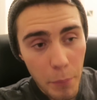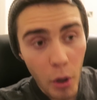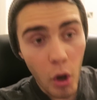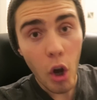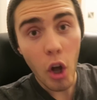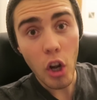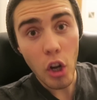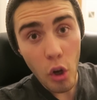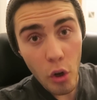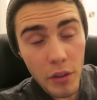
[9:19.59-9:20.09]

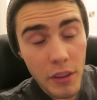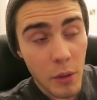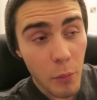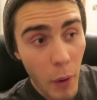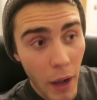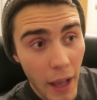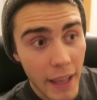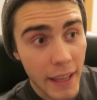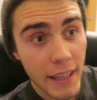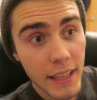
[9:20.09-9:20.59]
But along the
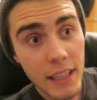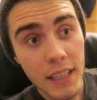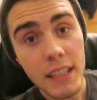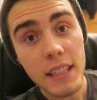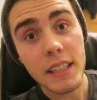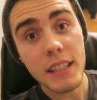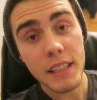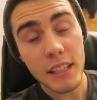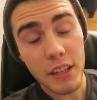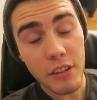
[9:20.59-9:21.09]
way,
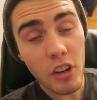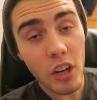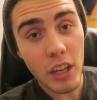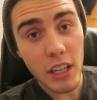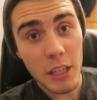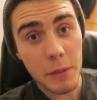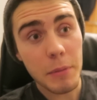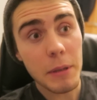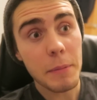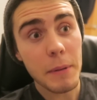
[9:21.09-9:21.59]
there are
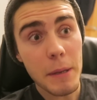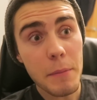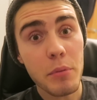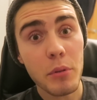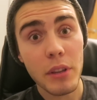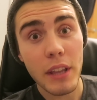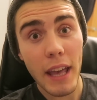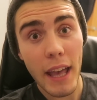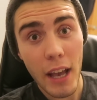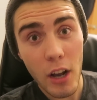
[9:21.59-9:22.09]
going to be
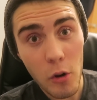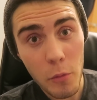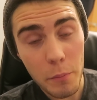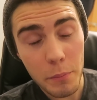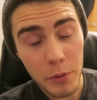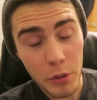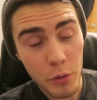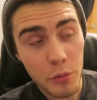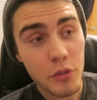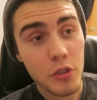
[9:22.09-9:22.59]
people that
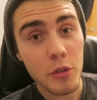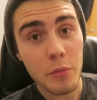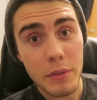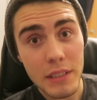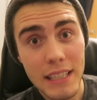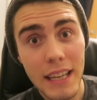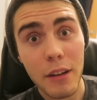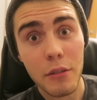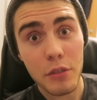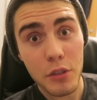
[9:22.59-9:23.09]
help
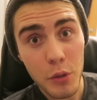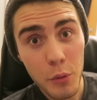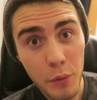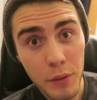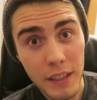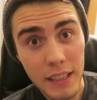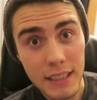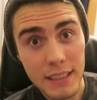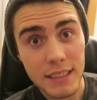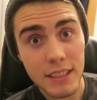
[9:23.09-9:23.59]
YouTubers outdo
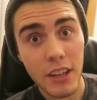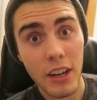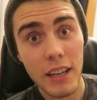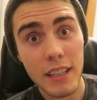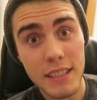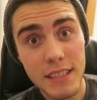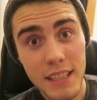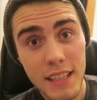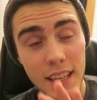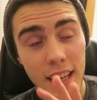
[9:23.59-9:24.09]
things,
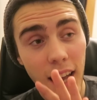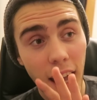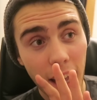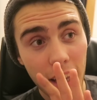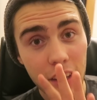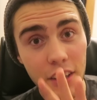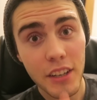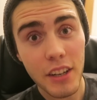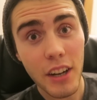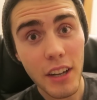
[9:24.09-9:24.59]
guys,
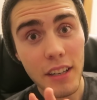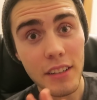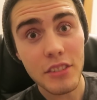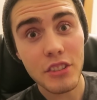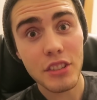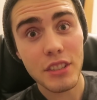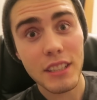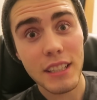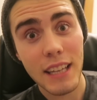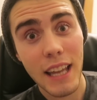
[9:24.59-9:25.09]
and you're kind of
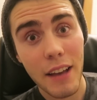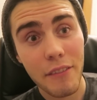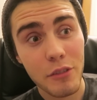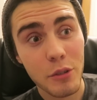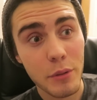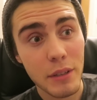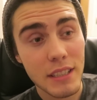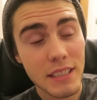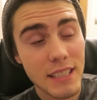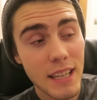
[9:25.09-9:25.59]
just going to have
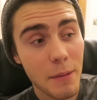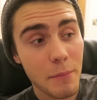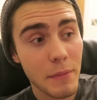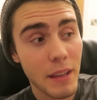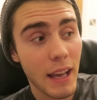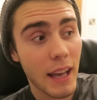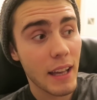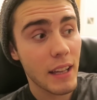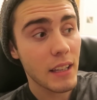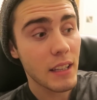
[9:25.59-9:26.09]
to
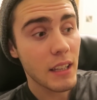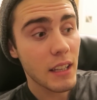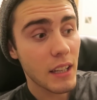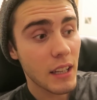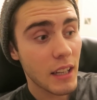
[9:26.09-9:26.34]
accept that.